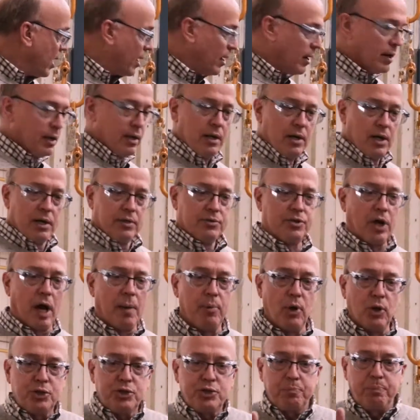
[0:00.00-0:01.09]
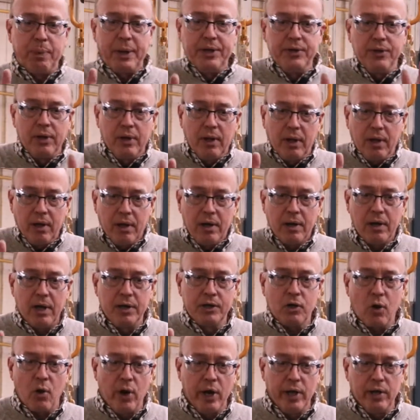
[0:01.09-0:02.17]
are double spindle
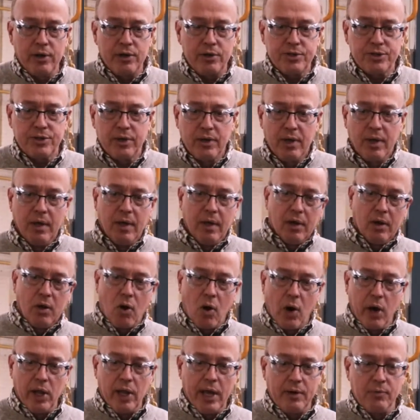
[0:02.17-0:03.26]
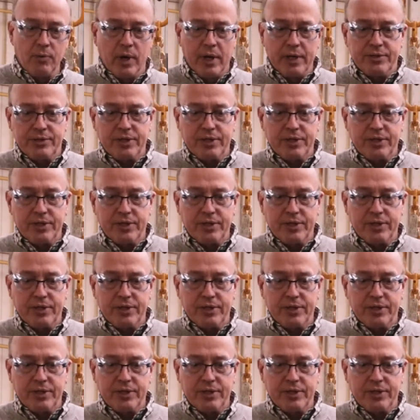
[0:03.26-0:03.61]
uncoilers. Coil on one